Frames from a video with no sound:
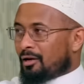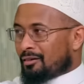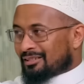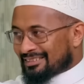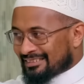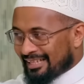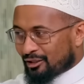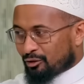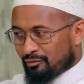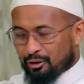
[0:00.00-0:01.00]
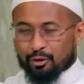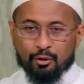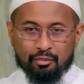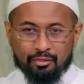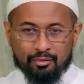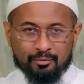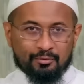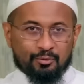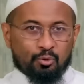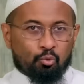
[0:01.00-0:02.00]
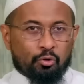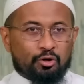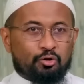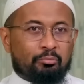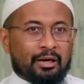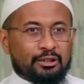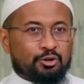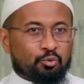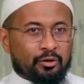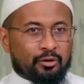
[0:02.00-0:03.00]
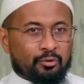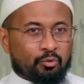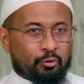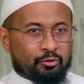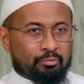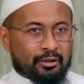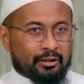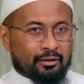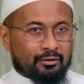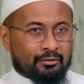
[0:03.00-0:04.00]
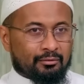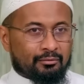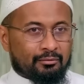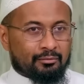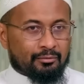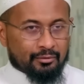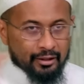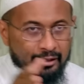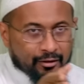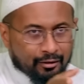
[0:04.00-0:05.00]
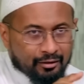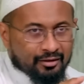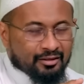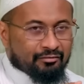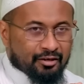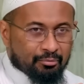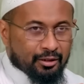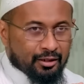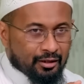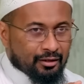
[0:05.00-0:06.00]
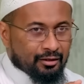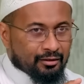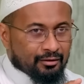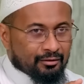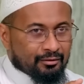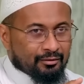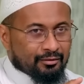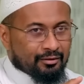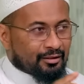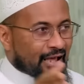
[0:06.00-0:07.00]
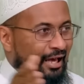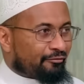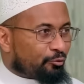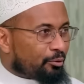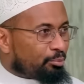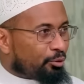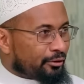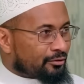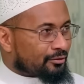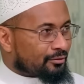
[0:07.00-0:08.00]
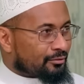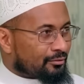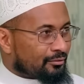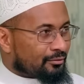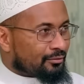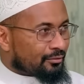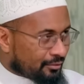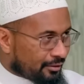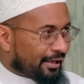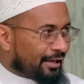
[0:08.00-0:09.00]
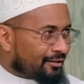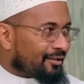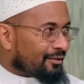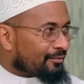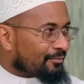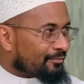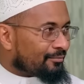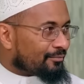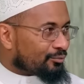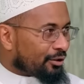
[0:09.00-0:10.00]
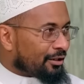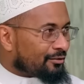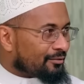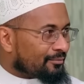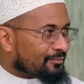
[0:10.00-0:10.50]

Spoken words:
and this is the end of the earth, where do you imagine we would be? Here, in the very beginning? The halfway point? The ending, right?